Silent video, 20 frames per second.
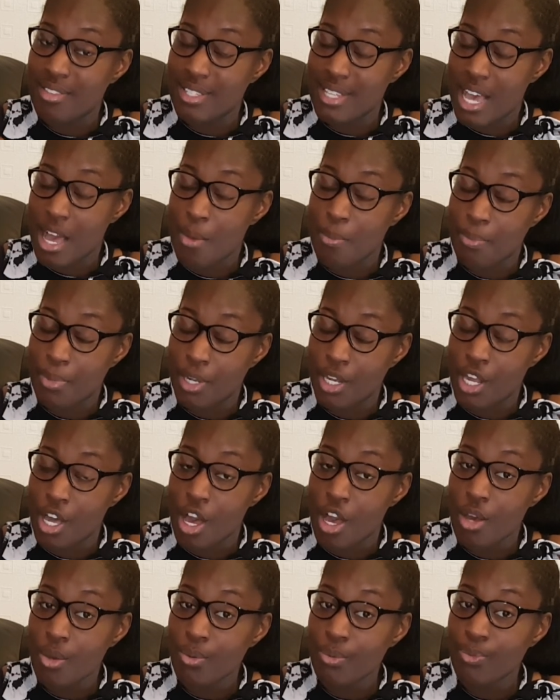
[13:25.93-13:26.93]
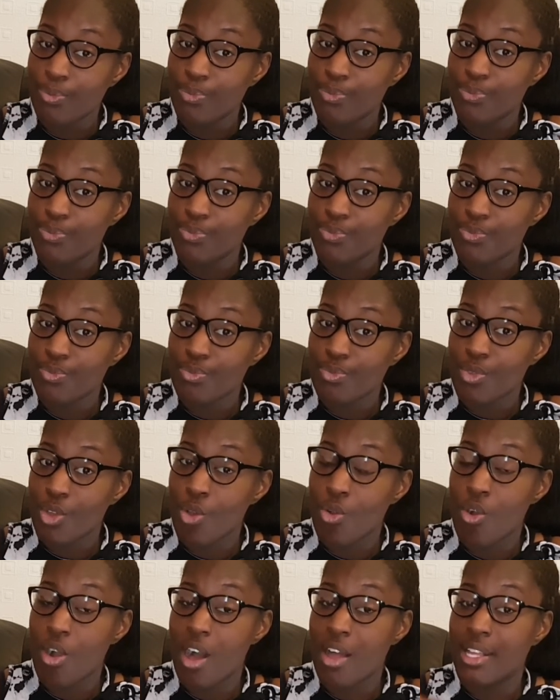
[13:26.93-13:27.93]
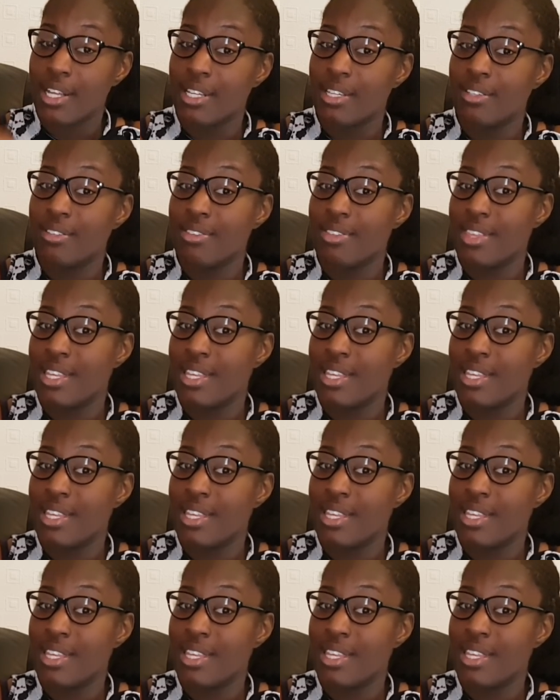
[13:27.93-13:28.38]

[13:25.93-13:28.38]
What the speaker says: down below or on